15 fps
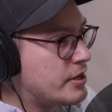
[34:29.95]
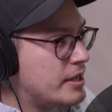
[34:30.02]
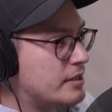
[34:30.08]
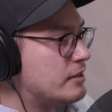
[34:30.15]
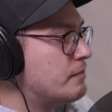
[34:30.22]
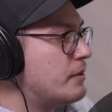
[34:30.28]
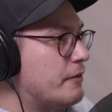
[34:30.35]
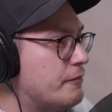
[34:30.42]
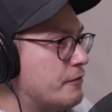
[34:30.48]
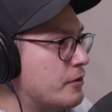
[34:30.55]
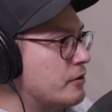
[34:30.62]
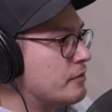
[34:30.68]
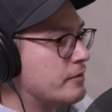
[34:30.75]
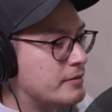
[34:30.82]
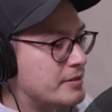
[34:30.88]
hit the
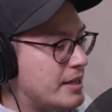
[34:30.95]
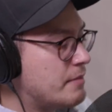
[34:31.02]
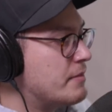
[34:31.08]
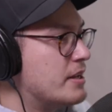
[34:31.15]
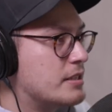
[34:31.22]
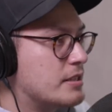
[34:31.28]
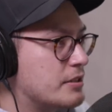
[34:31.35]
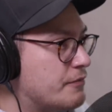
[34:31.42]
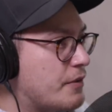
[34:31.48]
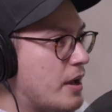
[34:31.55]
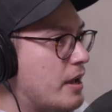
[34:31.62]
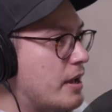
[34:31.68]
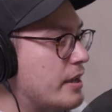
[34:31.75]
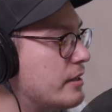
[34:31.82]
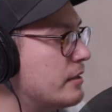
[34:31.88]
buffer, 10 minutes is
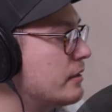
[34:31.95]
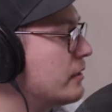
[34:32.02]
fine.